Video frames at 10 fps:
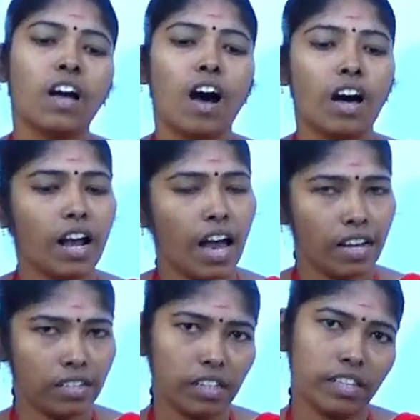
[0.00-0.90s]
or
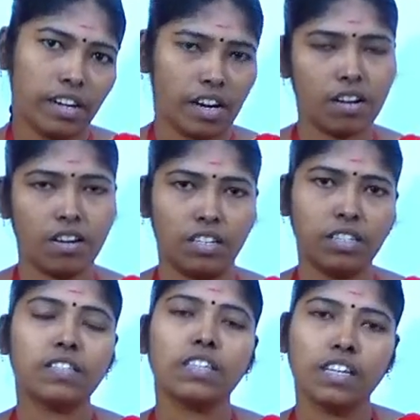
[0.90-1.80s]
handle the
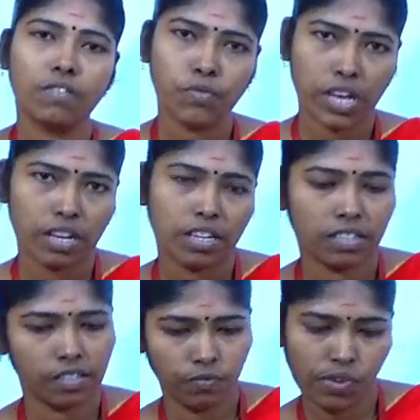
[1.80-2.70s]
records in
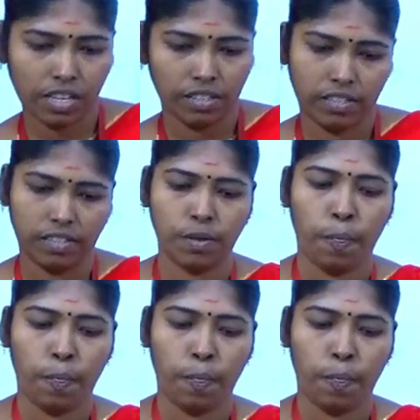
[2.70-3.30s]
various ways.